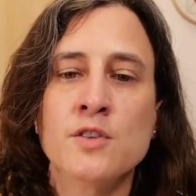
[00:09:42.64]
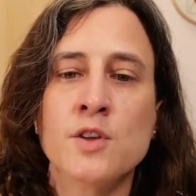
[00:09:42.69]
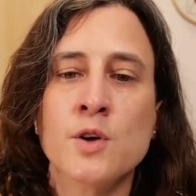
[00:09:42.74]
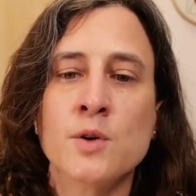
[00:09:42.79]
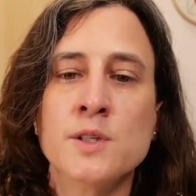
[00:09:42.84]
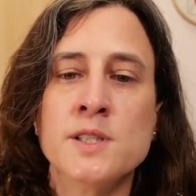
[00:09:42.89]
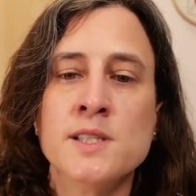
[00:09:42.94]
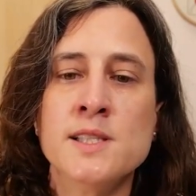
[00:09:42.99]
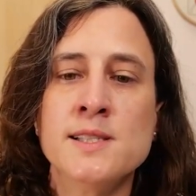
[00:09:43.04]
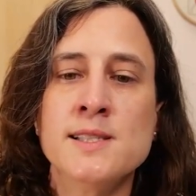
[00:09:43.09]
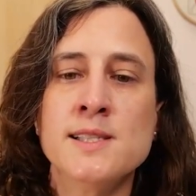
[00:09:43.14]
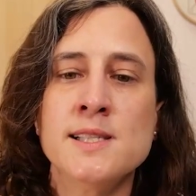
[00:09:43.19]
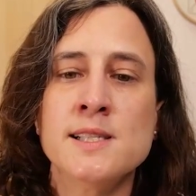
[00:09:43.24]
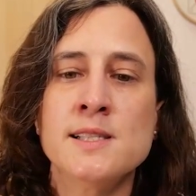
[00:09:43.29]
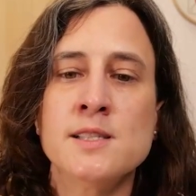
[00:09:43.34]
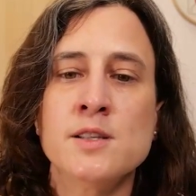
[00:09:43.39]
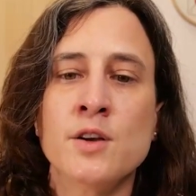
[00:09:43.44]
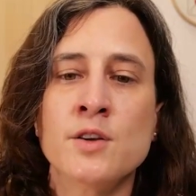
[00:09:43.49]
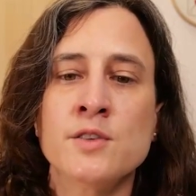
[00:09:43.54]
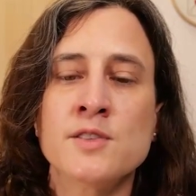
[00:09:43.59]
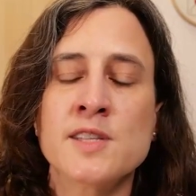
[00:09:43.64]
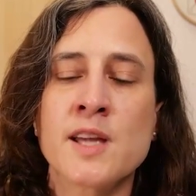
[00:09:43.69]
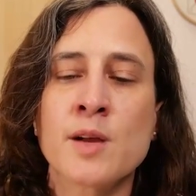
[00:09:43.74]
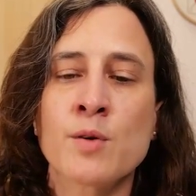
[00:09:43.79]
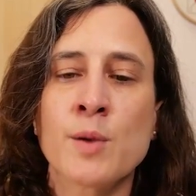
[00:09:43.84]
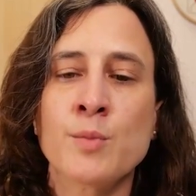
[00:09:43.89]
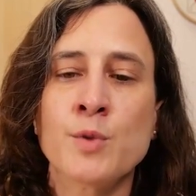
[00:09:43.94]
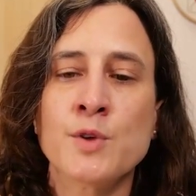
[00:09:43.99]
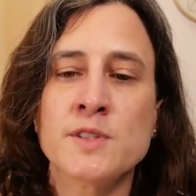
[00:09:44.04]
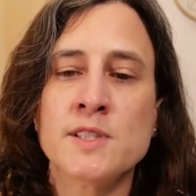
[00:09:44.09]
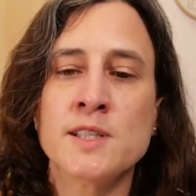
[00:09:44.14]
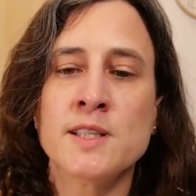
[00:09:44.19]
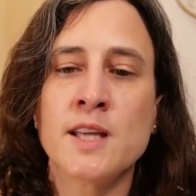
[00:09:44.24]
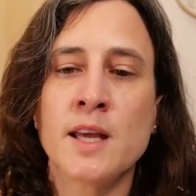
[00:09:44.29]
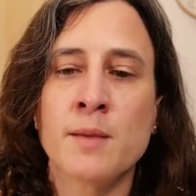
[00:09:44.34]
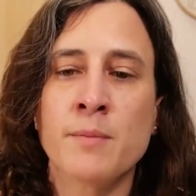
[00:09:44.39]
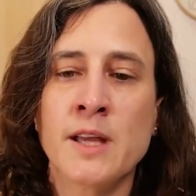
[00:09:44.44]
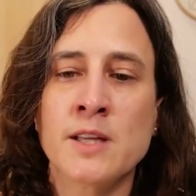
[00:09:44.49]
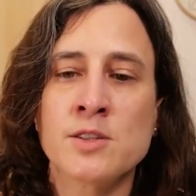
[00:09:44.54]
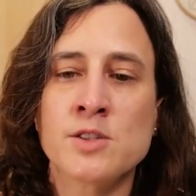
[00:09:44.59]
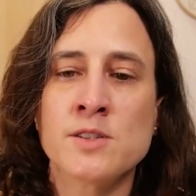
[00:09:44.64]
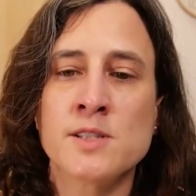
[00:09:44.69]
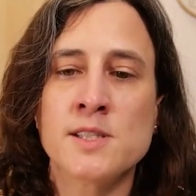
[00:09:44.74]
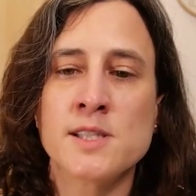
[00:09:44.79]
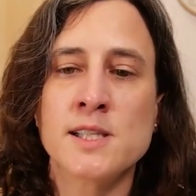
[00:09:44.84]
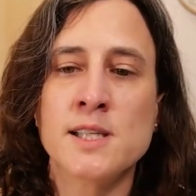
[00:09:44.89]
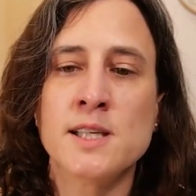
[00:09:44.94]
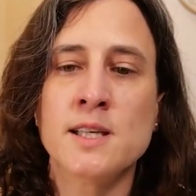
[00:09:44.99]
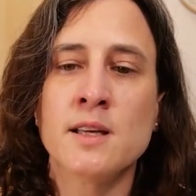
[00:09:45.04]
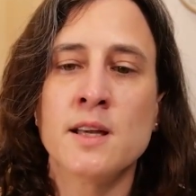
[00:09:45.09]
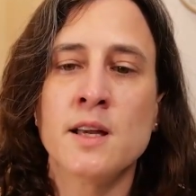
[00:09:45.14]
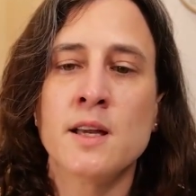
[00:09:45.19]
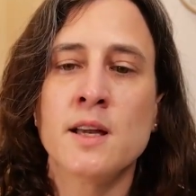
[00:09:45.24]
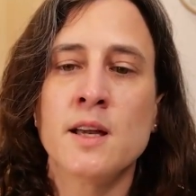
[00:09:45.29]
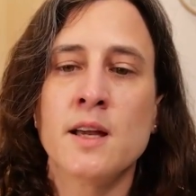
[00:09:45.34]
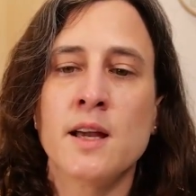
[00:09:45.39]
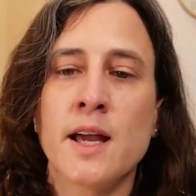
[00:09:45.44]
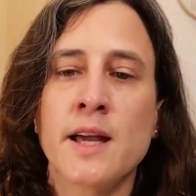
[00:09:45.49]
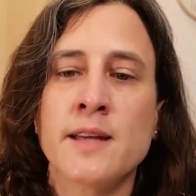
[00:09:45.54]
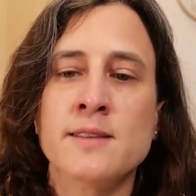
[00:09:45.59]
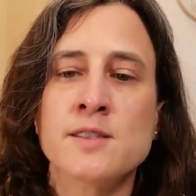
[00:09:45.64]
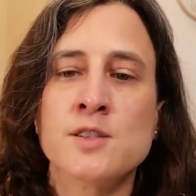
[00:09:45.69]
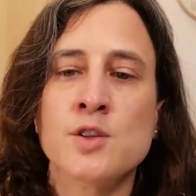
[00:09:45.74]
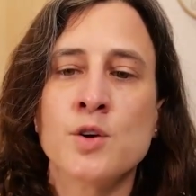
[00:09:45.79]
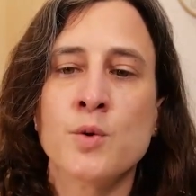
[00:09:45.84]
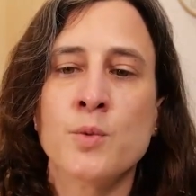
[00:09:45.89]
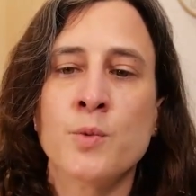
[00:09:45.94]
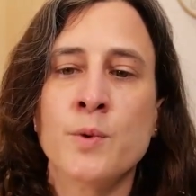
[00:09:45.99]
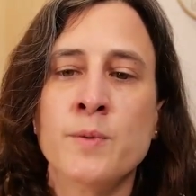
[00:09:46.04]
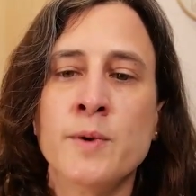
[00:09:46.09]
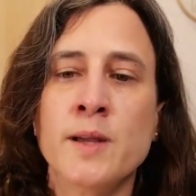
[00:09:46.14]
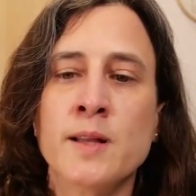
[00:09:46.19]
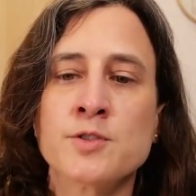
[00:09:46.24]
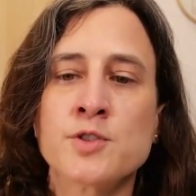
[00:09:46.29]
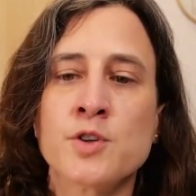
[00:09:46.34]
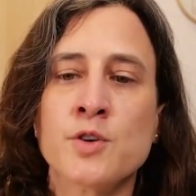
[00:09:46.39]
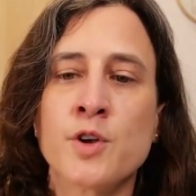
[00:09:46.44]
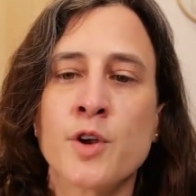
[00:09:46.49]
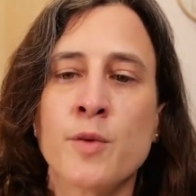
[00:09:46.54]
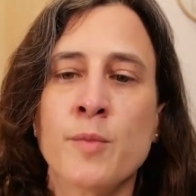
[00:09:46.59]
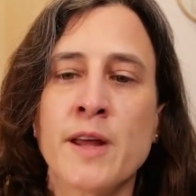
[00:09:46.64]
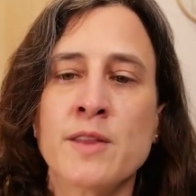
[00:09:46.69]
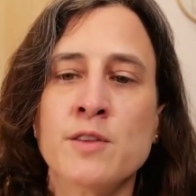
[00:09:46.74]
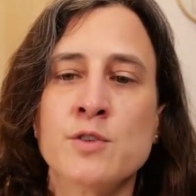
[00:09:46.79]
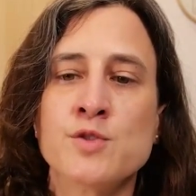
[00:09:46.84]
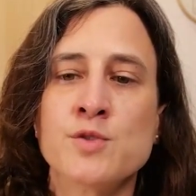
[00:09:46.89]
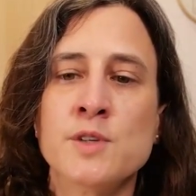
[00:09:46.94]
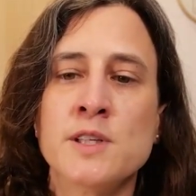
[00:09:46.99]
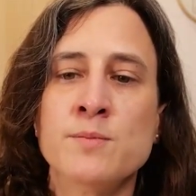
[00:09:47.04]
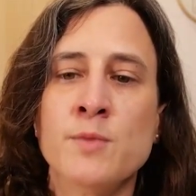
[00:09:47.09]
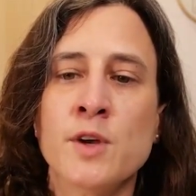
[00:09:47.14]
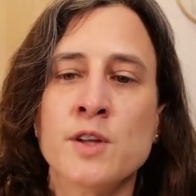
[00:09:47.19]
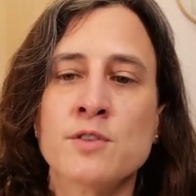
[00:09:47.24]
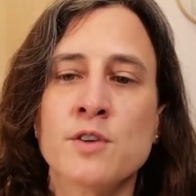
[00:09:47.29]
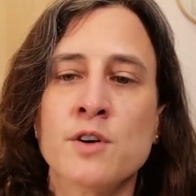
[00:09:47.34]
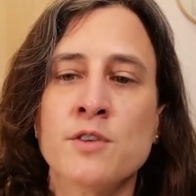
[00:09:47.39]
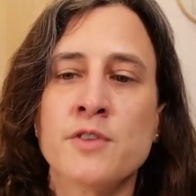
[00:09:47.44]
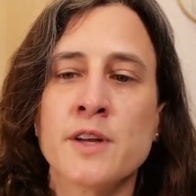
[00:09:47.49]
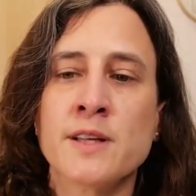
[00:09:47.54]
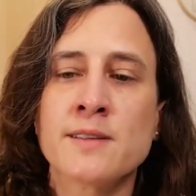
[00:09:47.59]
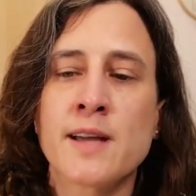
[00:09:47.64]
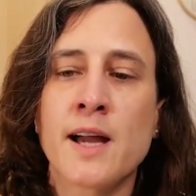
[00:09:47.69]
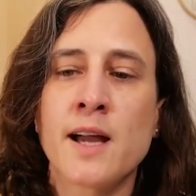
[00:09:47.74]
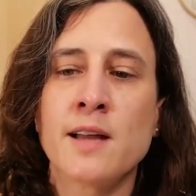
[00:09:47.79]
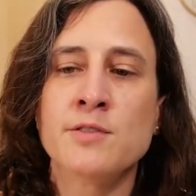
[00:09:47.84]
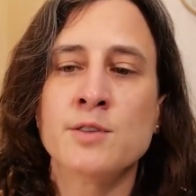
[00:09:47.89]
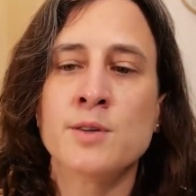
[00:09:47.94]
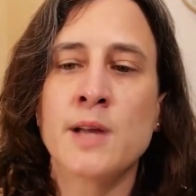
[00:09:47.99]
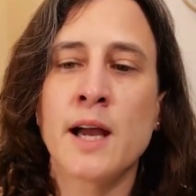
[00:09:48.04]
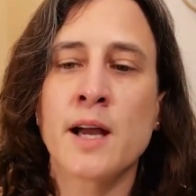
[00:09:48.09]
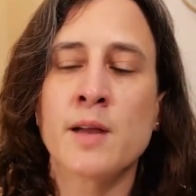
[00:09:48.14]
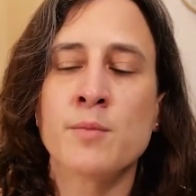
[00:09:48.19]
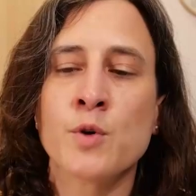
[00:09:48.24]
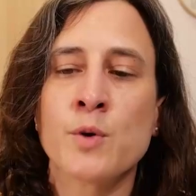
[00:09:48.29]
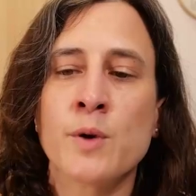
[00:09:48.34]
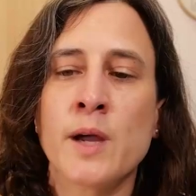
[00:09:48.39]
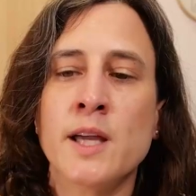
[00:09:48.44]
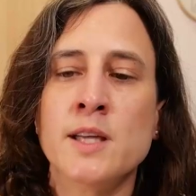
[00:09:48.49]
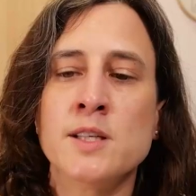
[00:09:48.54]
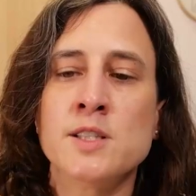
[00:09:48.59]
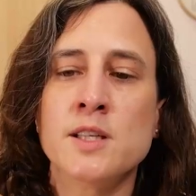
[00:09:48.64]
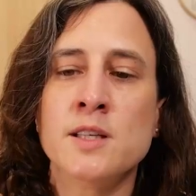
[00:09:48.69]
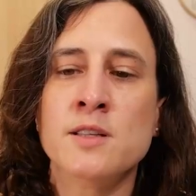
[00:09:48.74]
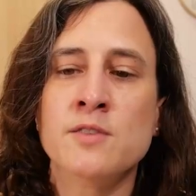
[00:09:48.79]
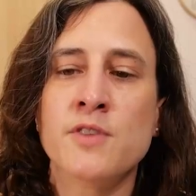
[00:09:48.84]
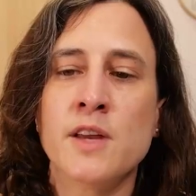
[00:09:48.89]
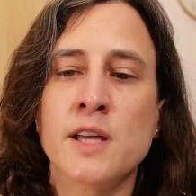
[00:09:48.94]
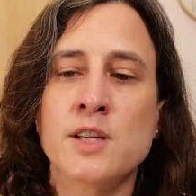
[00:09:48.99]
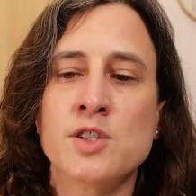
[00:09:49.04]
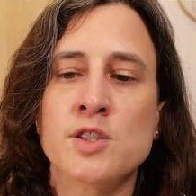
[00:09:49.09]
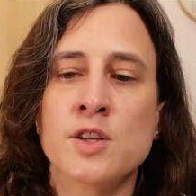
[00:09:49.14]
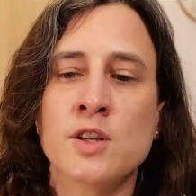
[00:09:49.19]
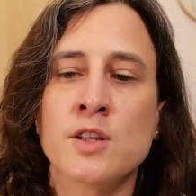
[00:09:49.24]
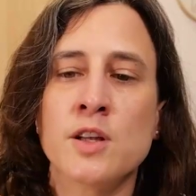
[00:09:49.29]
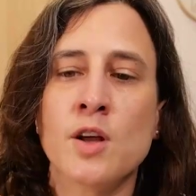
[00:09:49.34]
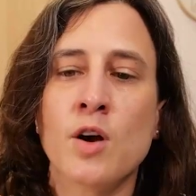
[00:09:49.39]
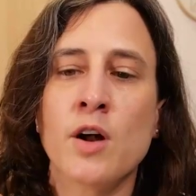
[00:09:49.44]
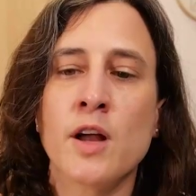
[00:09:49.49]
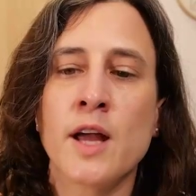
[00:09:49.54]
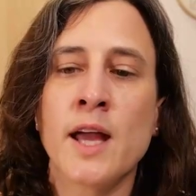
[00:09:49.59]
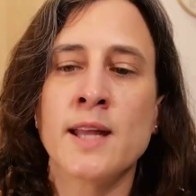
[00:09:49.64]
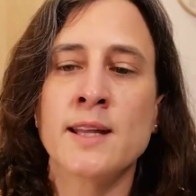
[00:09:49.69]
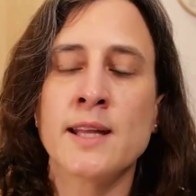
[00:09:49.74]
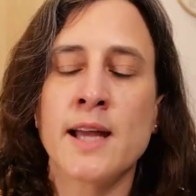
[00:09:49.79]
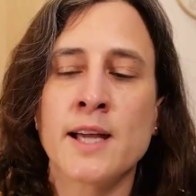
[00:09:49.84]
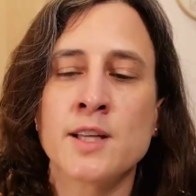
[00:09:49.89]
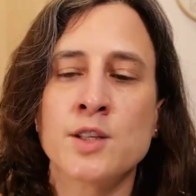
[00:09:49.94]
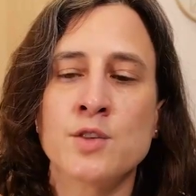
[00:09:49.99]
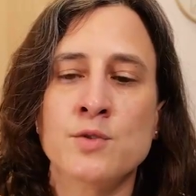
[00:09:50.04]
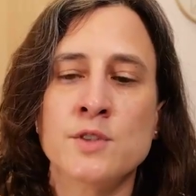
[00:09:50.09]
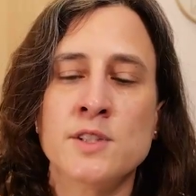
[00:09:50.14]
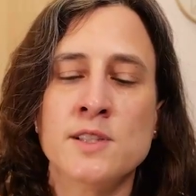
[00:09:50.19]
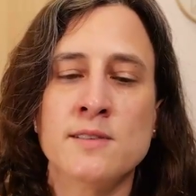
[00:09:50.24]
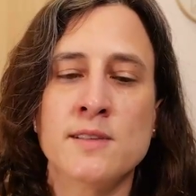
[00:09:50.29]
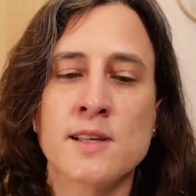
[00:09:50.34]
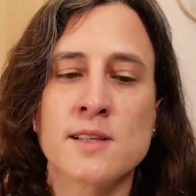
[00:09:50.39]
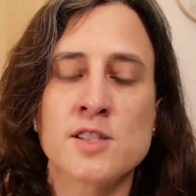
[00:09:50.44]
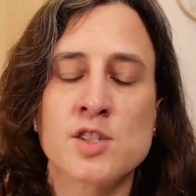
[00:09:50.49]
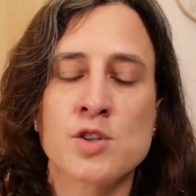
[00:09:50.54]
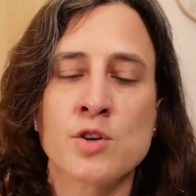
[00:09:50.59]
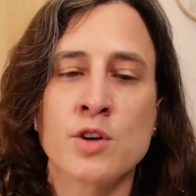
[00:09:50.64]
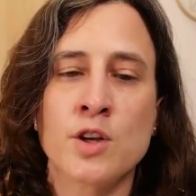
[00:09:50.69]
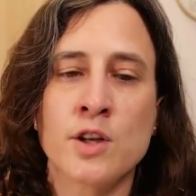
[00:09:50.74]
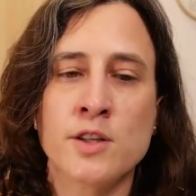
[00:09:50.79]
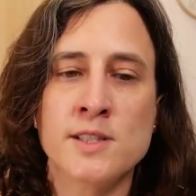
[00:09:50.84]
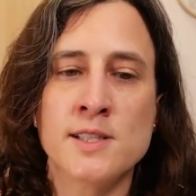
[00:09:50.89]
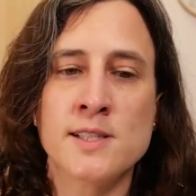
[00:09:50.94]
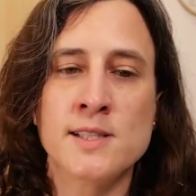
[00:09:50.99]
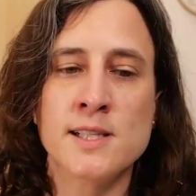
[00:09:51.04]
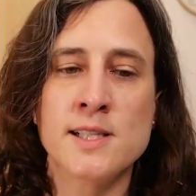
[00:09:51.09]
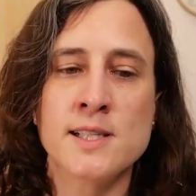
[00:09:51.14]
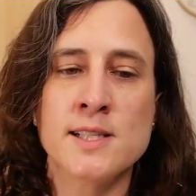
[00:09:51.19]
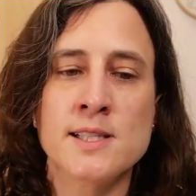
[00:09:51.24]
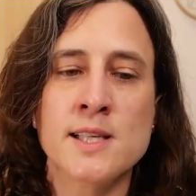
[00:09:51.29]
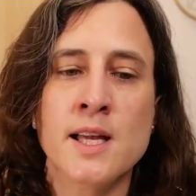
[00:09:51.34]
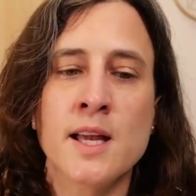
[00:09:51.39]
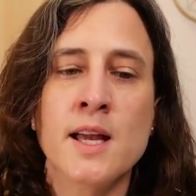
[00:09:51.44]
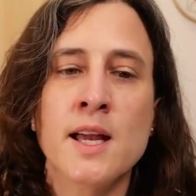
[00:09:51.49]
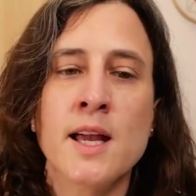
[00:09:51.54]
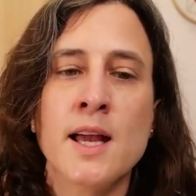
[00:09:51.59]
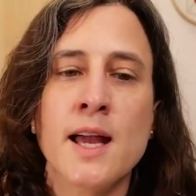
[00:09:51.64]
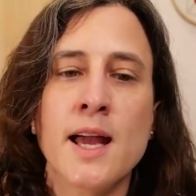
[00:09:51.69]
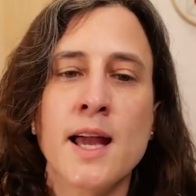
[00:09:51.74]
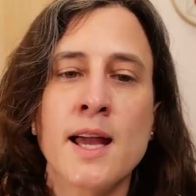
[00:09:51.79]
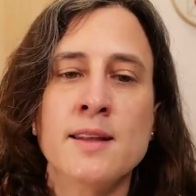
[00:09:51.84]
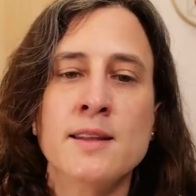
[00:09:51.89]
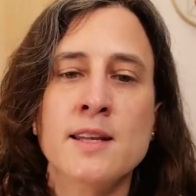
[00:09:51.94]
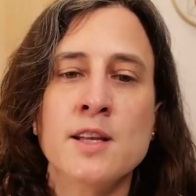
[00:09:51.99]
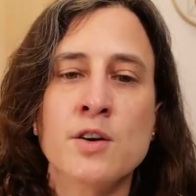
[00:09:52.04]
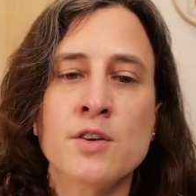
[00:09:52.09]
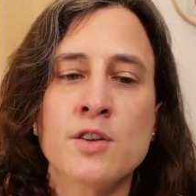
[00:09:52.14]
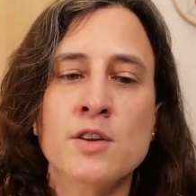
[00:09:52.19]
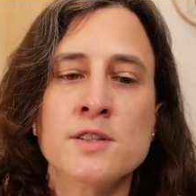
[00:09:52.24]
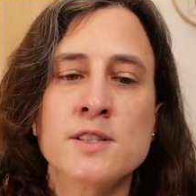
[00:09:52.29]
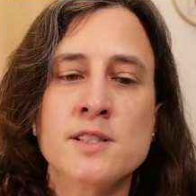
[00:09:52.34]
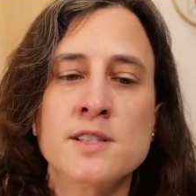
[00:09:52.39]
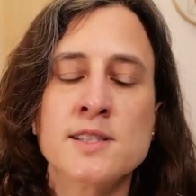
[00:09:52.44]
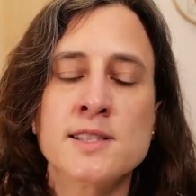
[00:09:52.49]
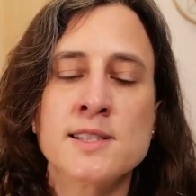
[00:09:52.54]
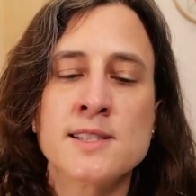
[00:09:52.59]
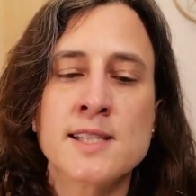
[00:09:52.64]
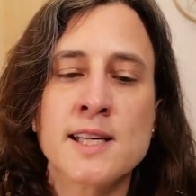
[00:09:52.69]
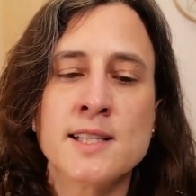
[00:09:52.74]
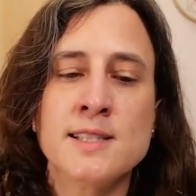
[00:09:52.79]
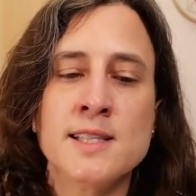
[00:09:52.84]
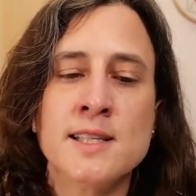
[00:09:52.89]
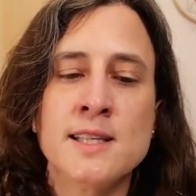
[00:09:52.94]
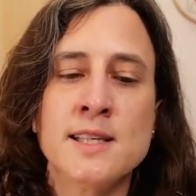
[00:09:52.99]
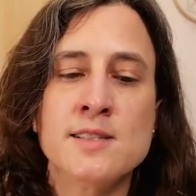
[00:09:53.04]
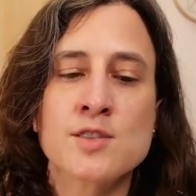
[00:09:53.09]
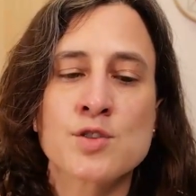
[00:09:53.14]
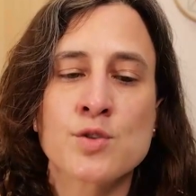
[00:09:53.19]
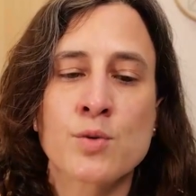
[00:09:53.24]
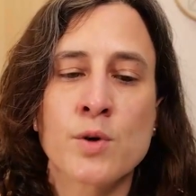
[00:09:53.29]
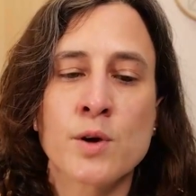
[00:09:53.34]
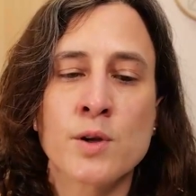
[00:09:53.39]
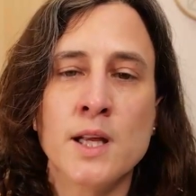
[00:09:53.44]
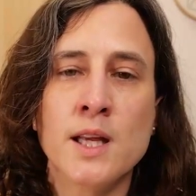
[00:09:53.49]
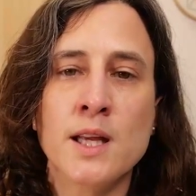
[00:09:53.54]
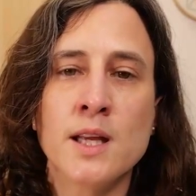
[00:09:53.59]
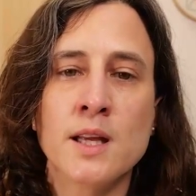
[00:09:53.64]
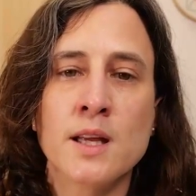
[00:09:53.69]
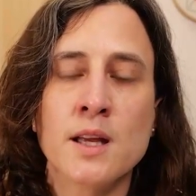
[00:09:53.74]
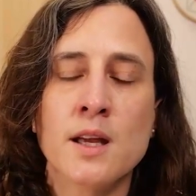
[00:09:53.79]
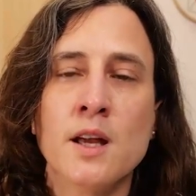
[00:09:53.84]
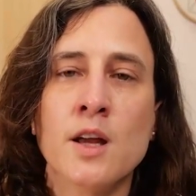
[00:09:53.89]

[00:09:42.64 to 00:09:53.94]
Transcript: So this is a therapeutic emergency. And so we will talk about the treatment of intra-alveolar hemorrhage, infection, and acute interstitial lung disease. And the other setting is chronic.